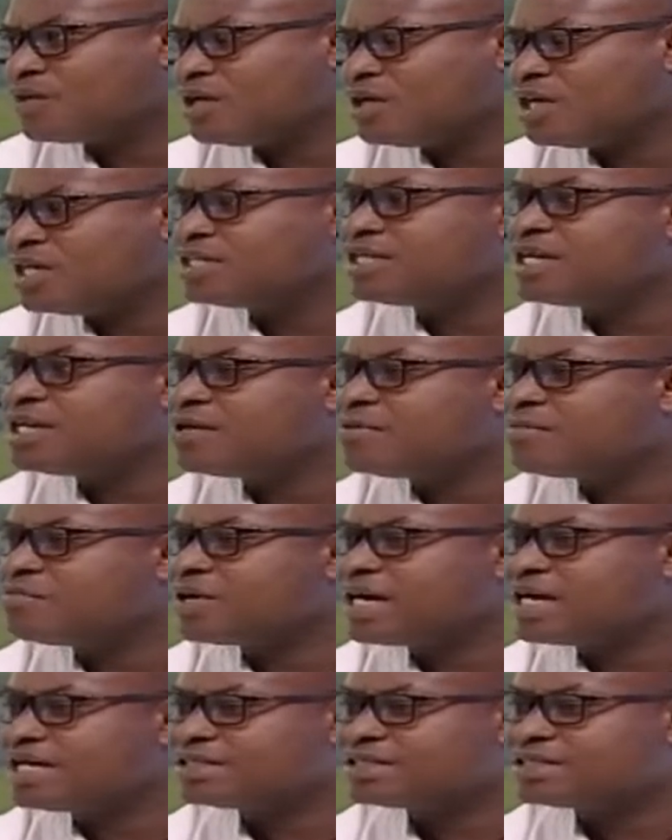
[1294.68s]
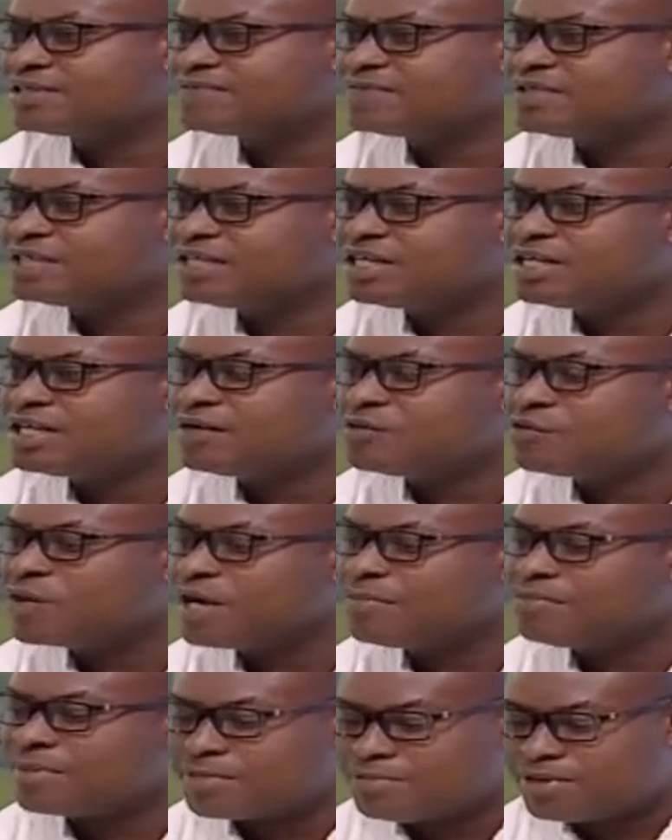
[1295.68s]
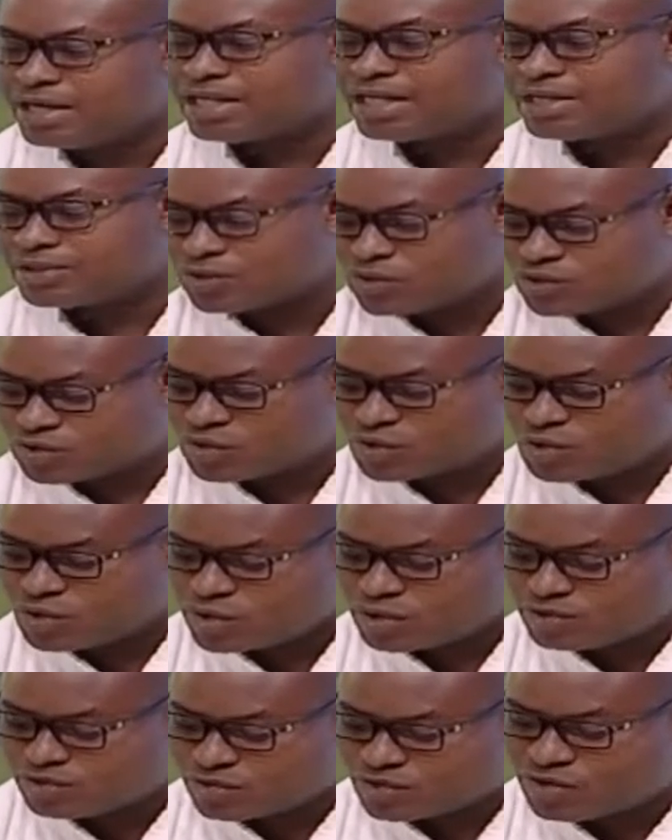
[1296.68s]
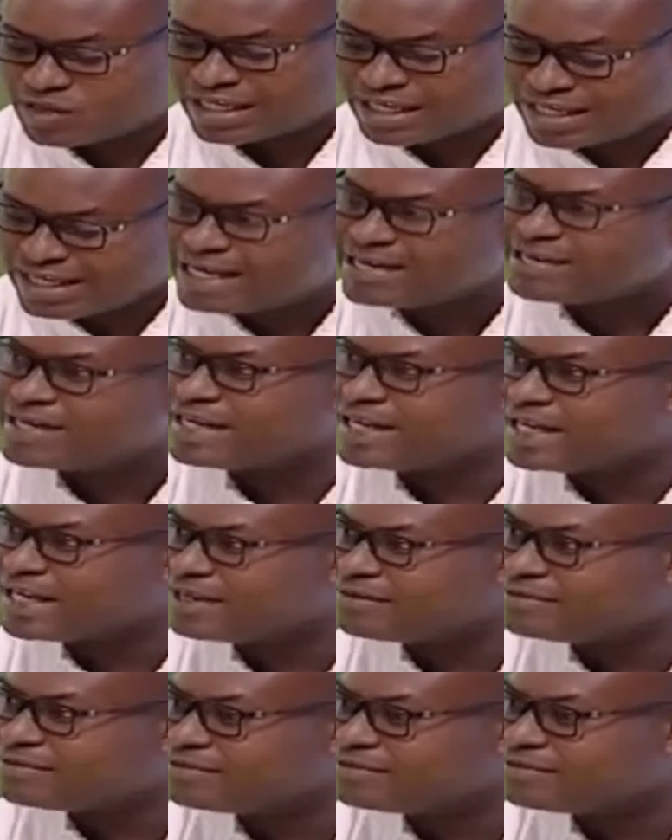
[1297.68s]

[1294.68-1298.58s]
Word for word: You see, right. Where my brother is also going wrong here again.